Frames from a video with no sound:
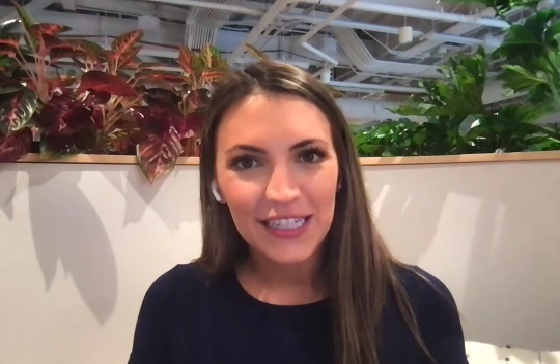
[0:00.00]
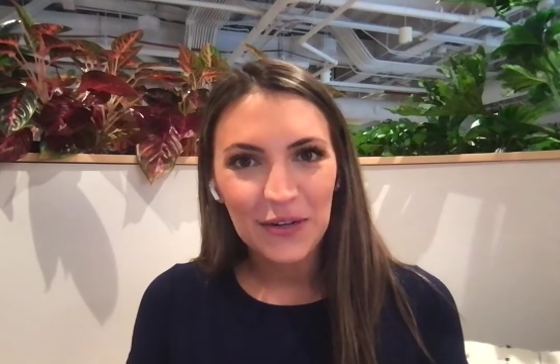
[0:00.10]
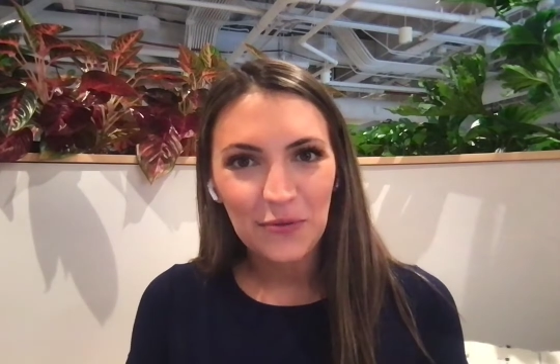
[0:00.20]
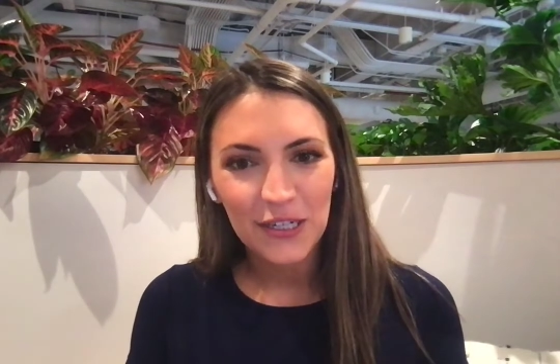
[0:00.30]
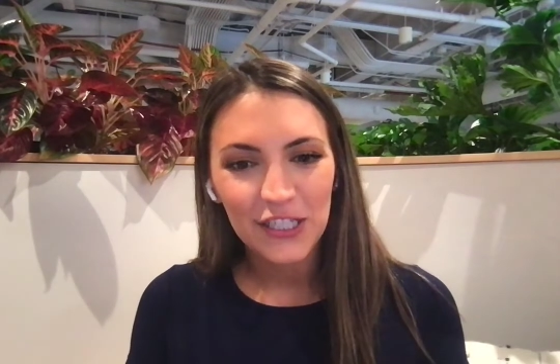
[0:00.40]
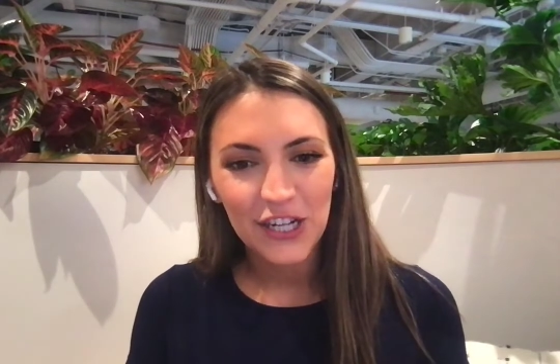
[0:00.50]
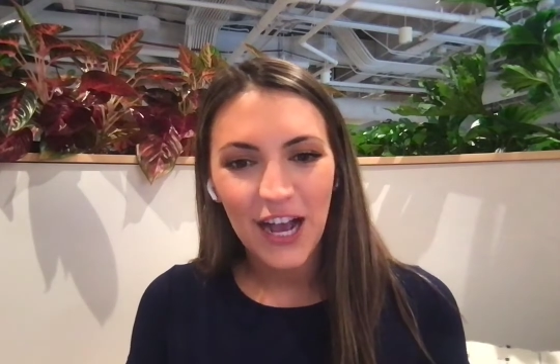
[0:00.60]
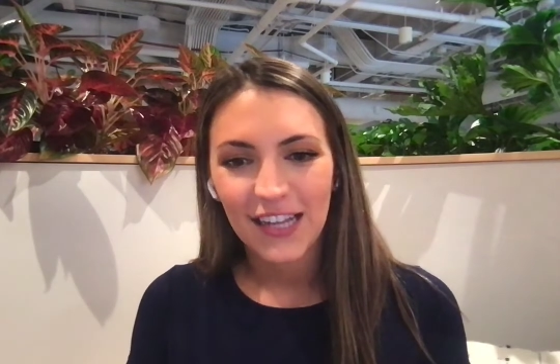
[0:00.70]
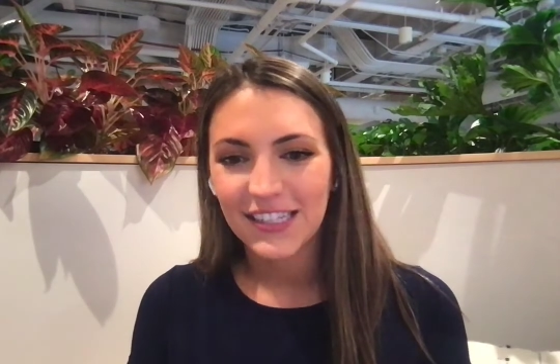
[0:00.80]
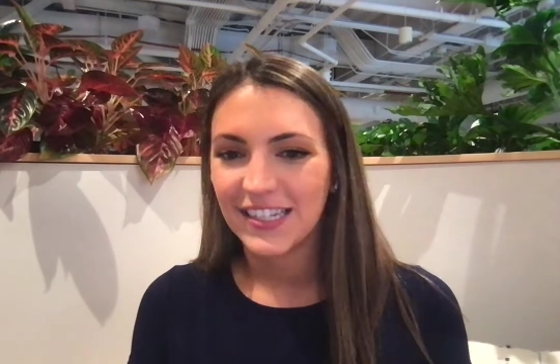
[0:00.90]
get one
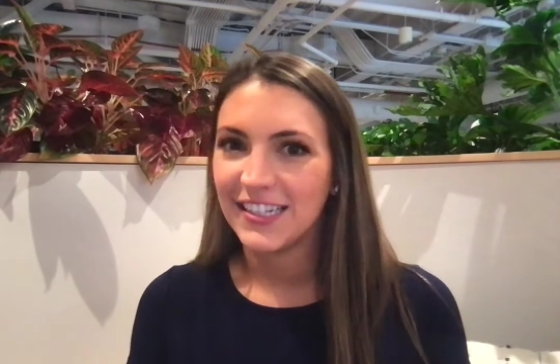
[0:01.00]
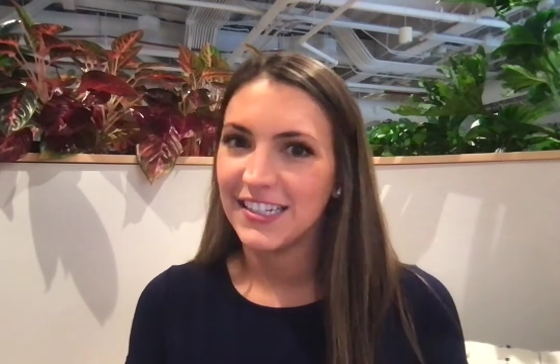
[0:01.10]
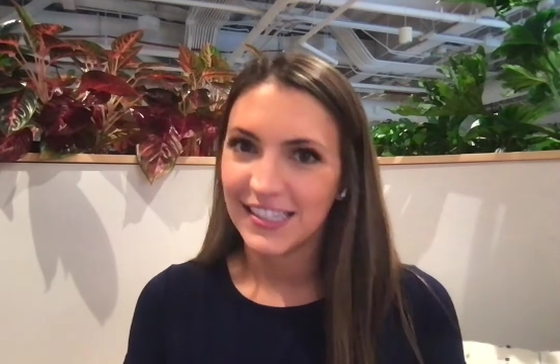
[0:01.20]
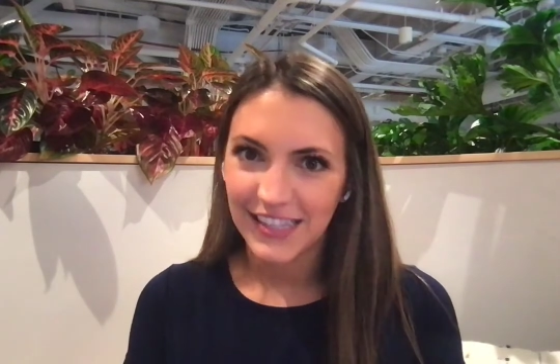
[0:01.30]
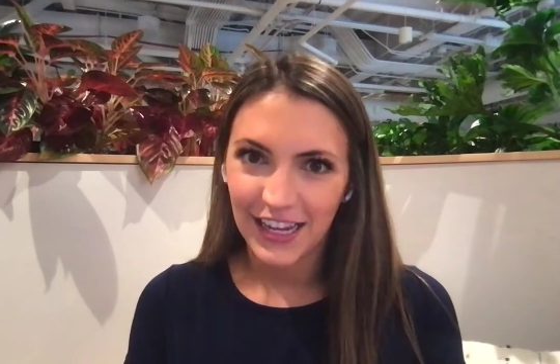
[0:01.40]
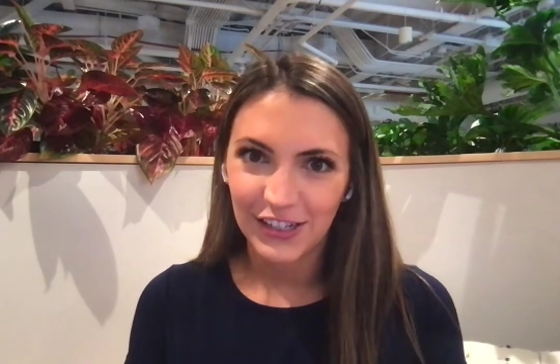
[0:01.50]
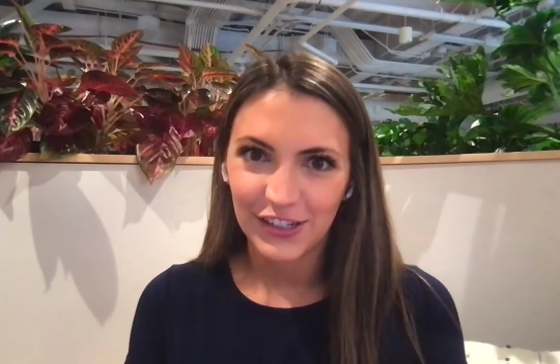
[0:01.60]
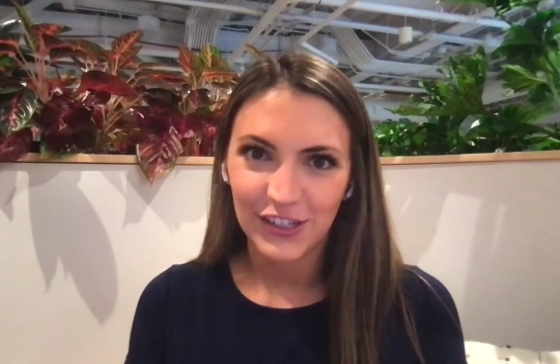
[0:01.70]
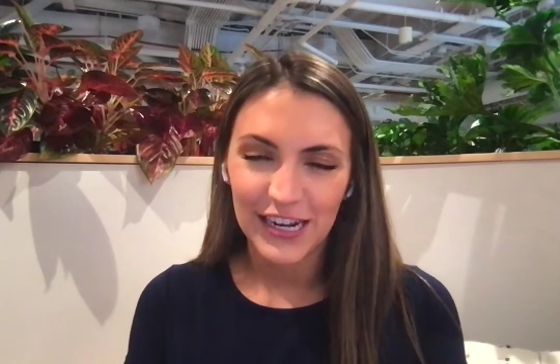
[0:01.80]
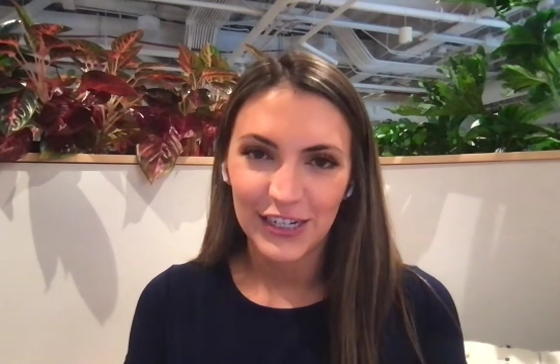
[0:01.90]
shot to set your
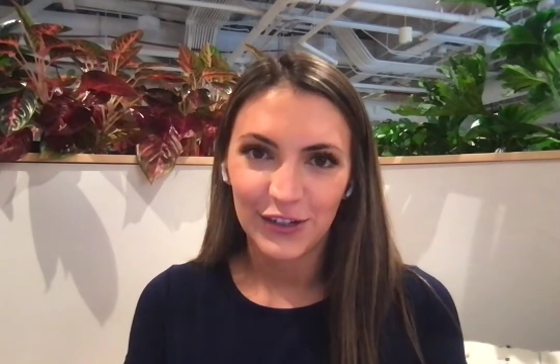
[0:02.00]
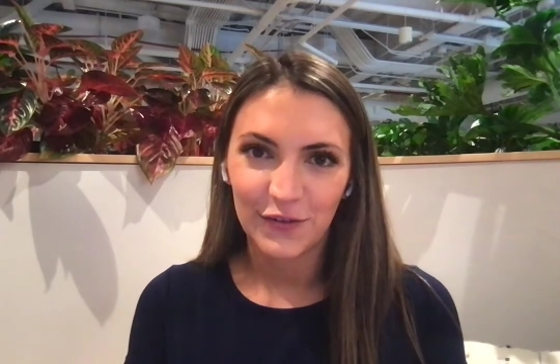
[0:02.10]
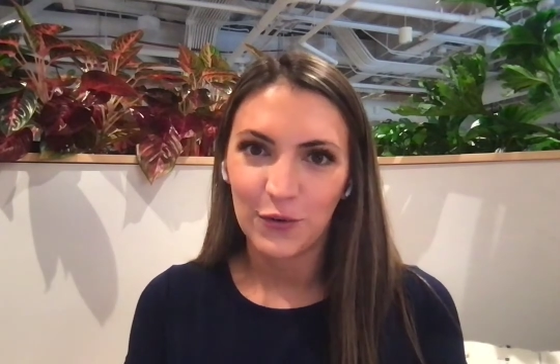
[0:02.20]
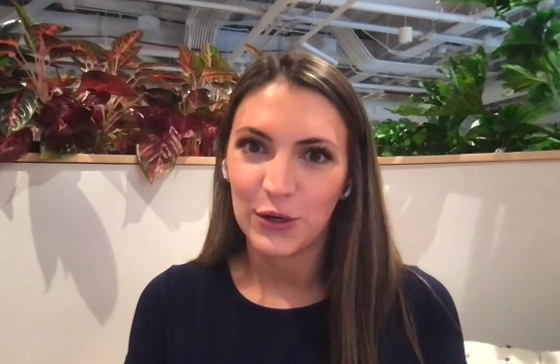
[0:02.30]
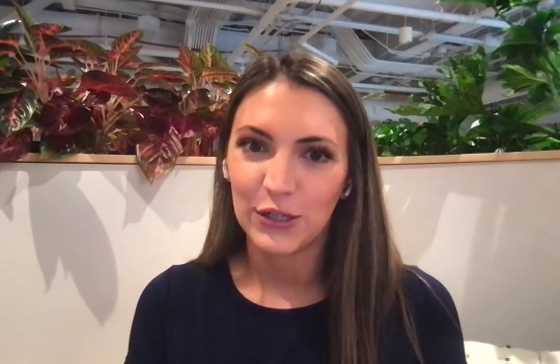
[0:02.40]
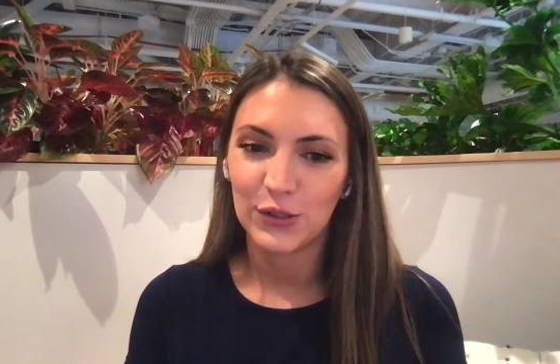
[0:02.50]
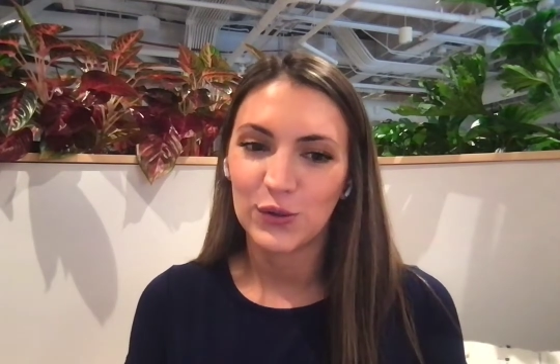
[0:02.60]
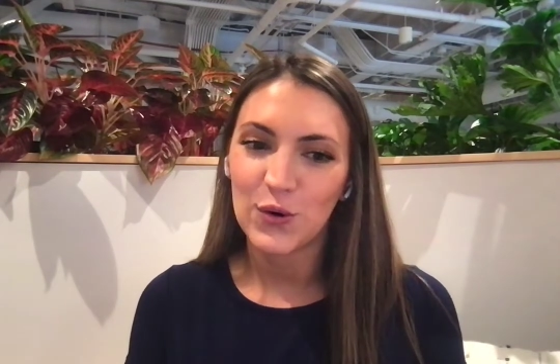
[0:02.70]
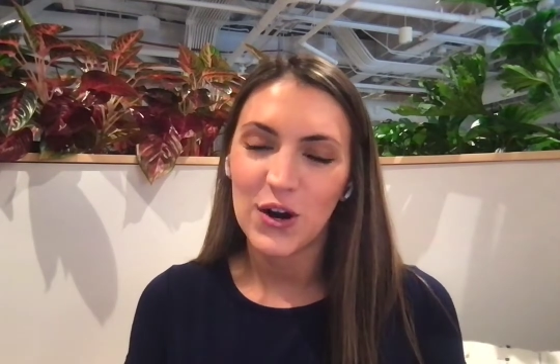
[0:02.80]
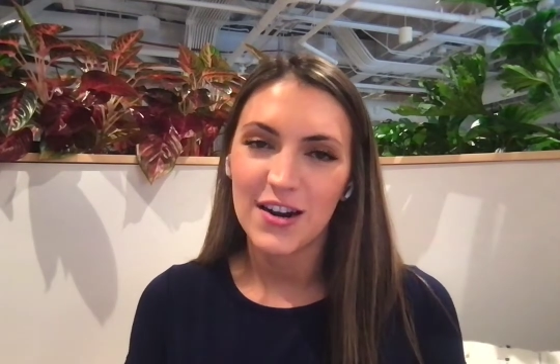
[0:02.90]
standard for your
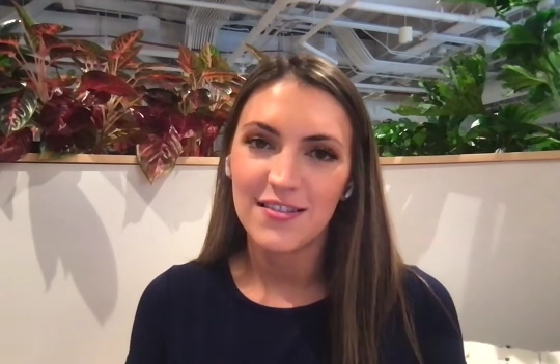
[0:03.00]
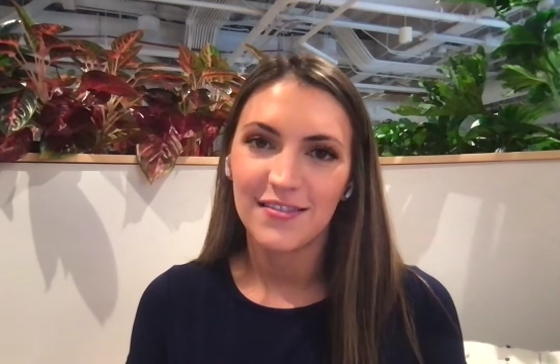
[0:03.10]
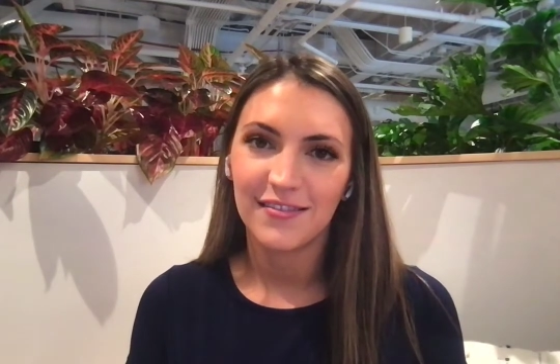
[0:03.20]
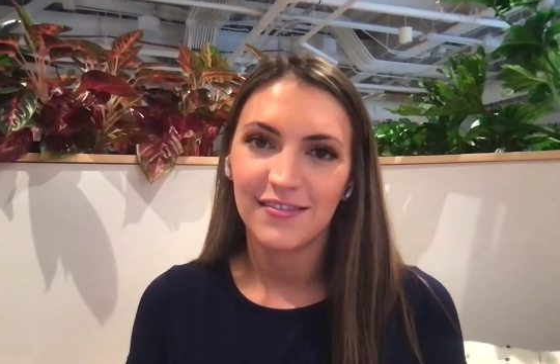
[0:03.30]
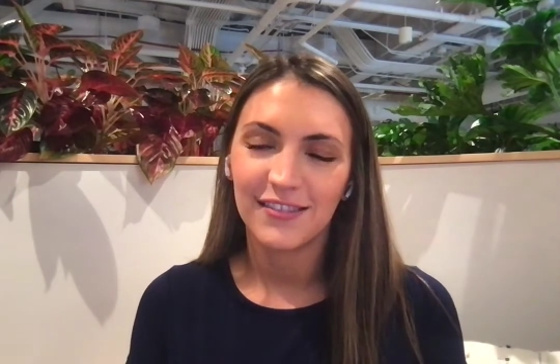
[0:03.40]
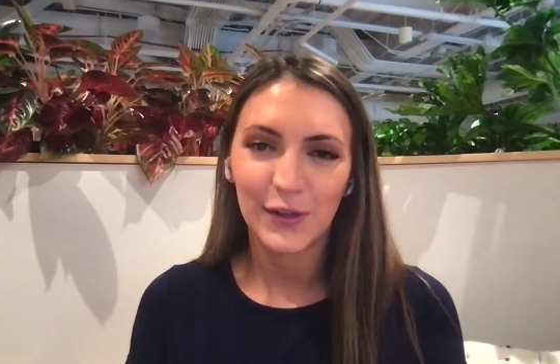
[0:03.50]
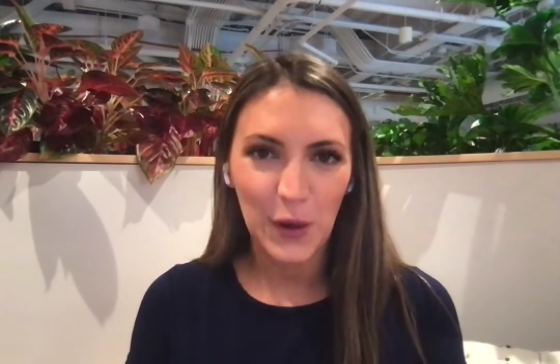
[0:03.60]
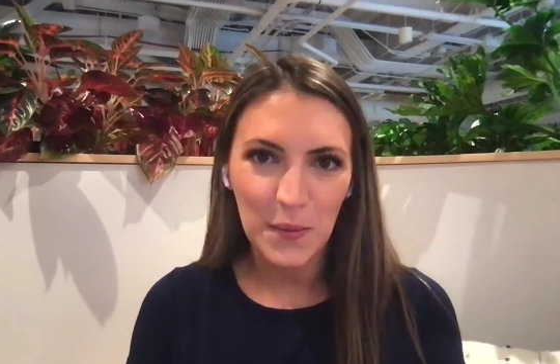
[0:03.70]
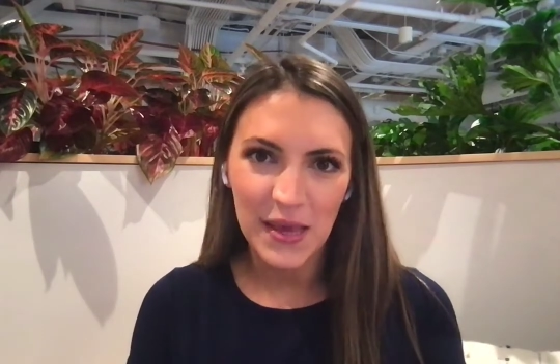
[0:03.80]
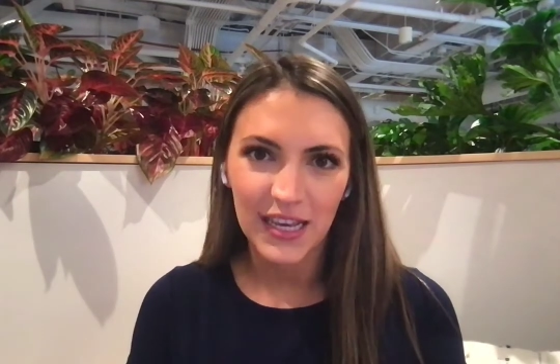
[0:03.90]
store, so
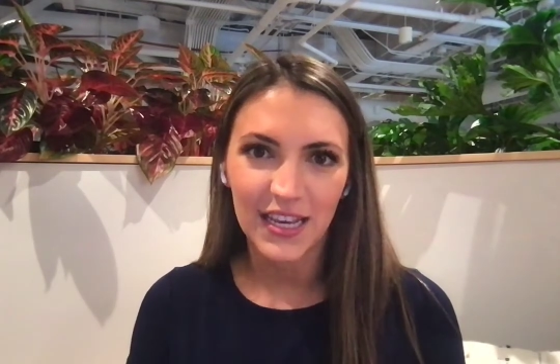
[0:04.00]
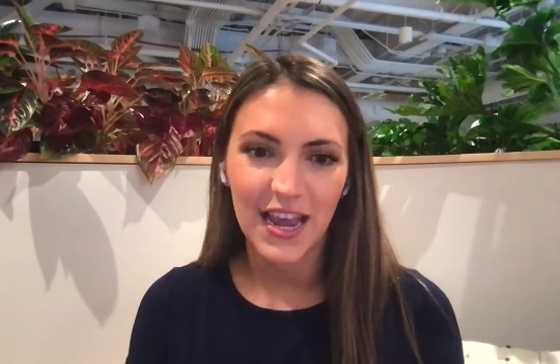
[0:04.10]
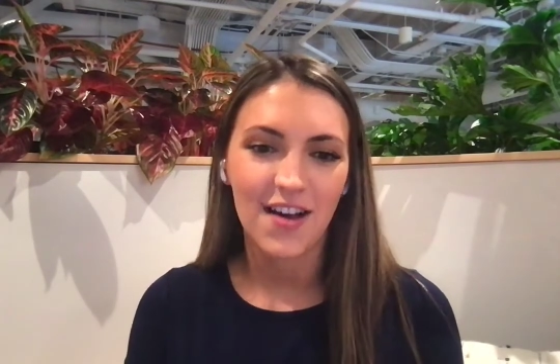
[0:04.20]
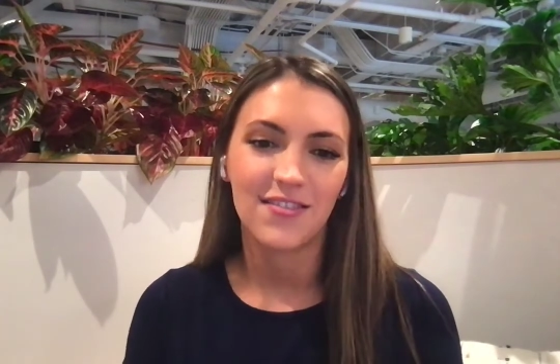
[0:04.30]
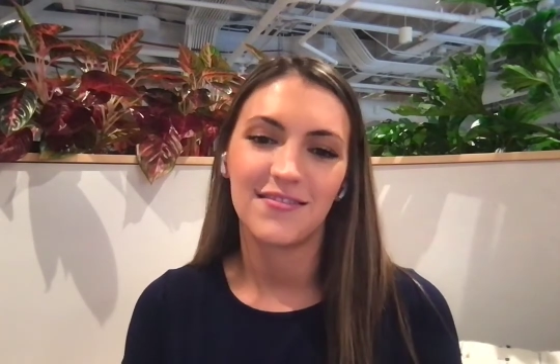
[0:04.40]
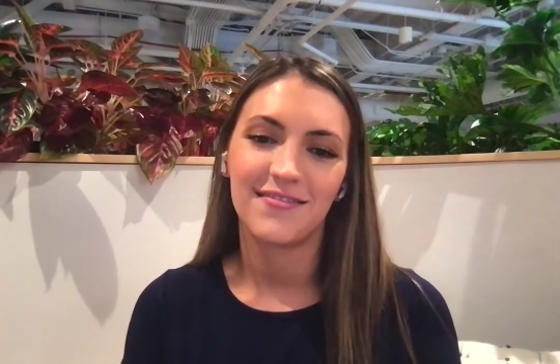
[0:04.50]
go make it count.